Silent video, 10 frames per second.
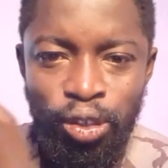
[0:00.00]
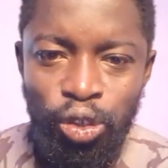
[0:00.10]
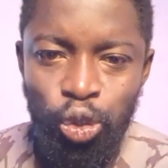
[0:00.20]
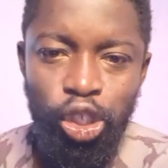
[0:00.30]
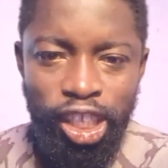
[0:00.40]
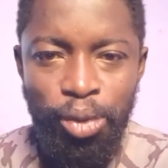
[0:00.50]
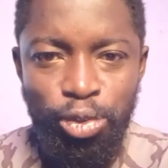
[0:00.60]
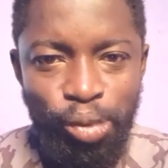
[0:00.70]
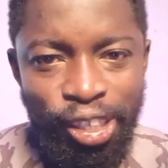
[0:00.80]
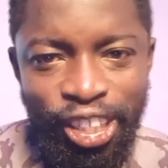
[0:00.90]
Subscribe to
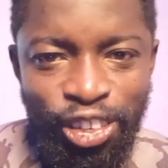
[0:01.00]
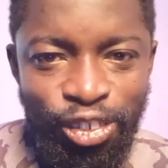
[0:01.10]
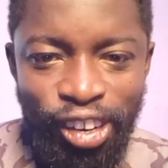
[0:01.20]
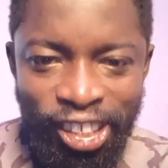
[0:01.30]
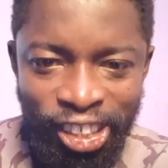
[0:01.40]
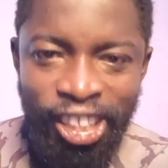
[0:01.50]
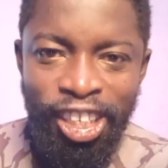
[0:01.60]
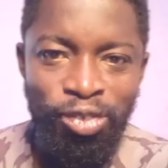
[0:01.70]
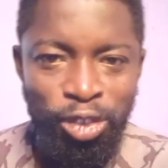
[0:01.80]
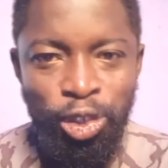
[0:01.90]
my channel and share
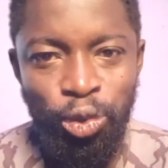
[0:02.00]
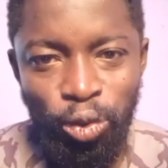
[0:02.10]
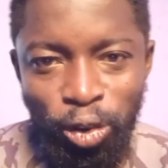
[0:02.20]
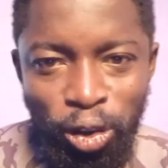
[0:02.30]
the video.